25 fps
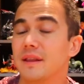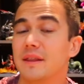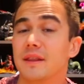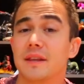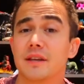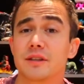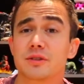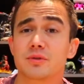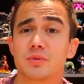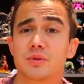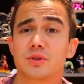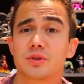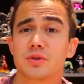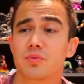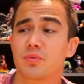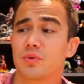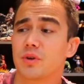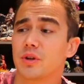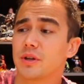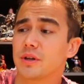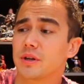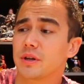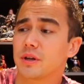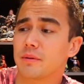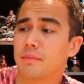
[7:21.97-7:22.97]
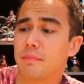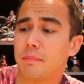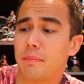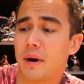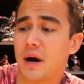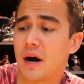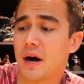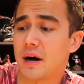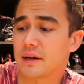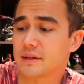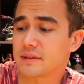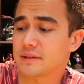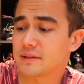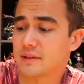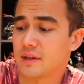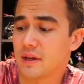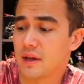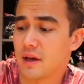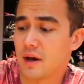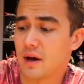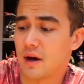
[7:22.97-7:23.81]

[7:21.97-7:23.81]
This was a really good box.